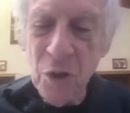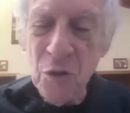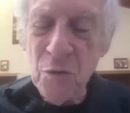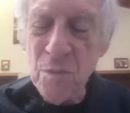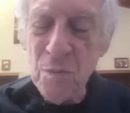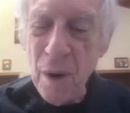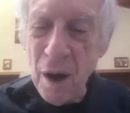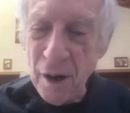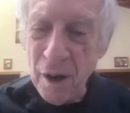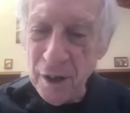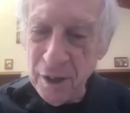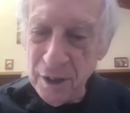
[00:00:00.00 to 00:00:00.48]
You
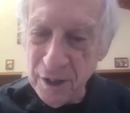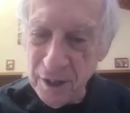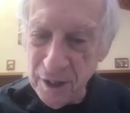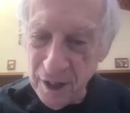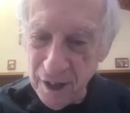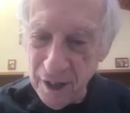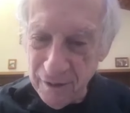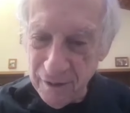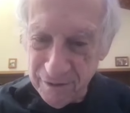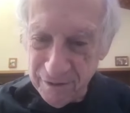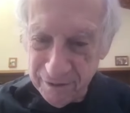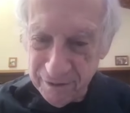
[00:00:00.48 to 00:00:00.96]
bargained
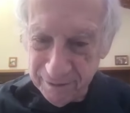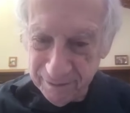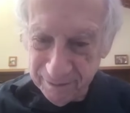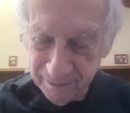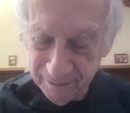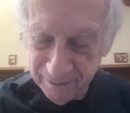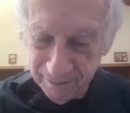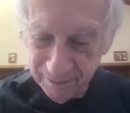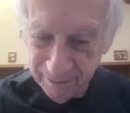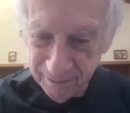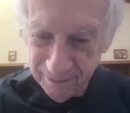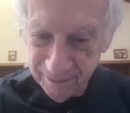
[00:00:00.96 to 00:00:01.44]
enough.
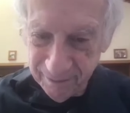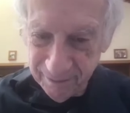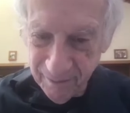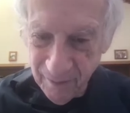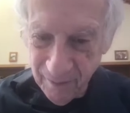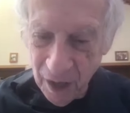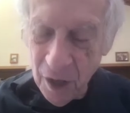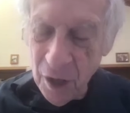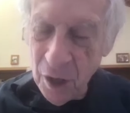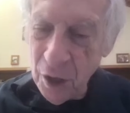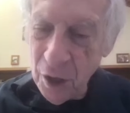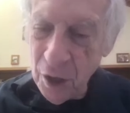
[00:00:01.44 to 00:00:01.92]

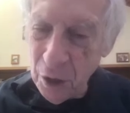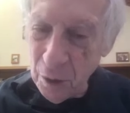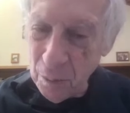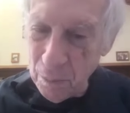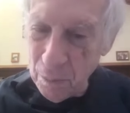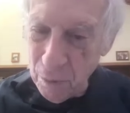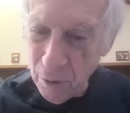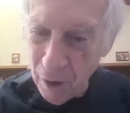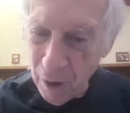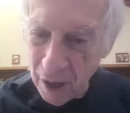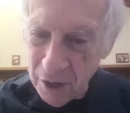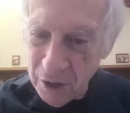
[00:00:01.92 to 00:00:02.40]
The
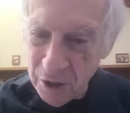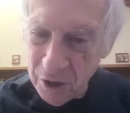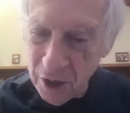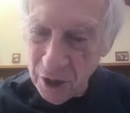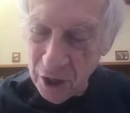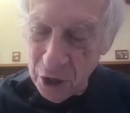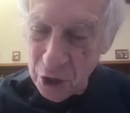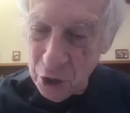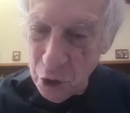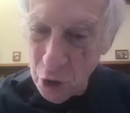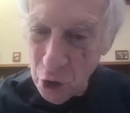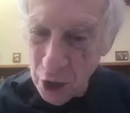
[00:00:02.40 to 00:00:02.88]
price
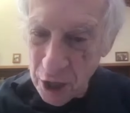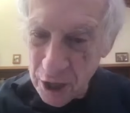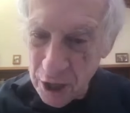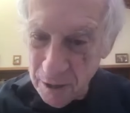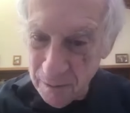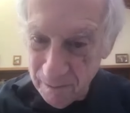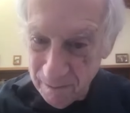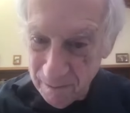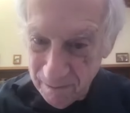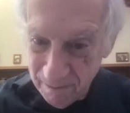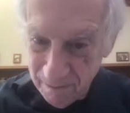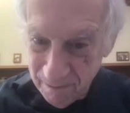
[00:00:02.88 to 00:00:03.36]
is good.
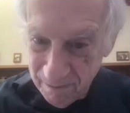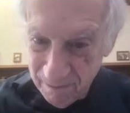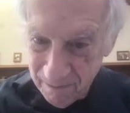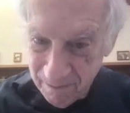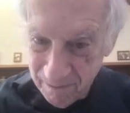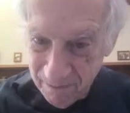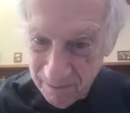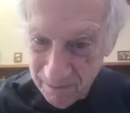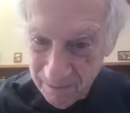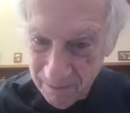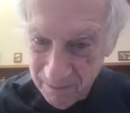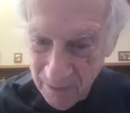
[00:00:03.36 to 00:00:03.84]

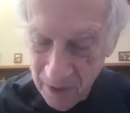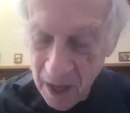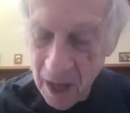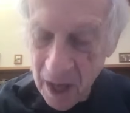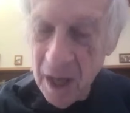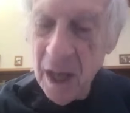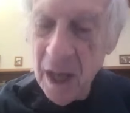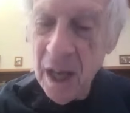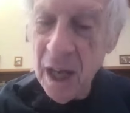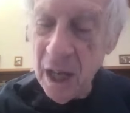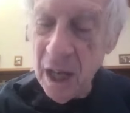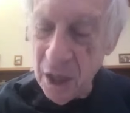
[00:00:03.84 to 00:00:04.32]

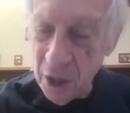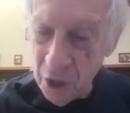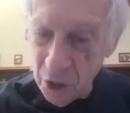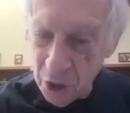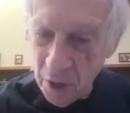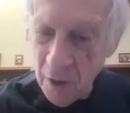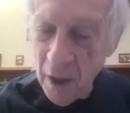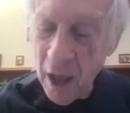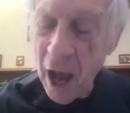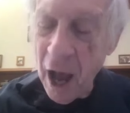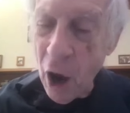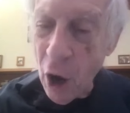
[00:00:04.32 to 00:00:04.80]
He is
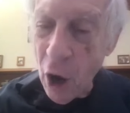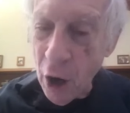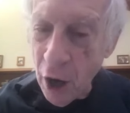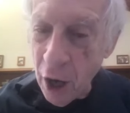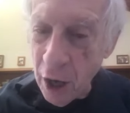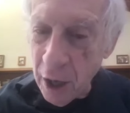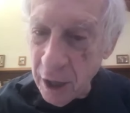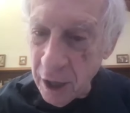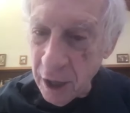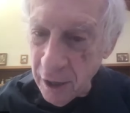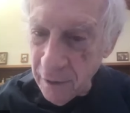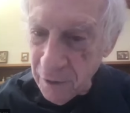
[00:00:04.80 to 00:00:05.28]

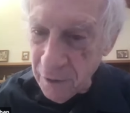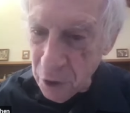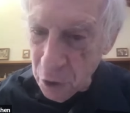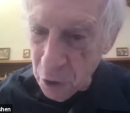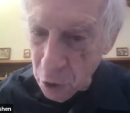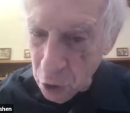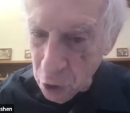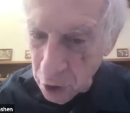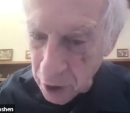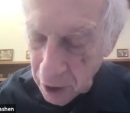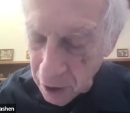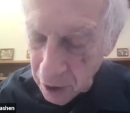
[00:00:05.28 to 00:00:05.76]
given you good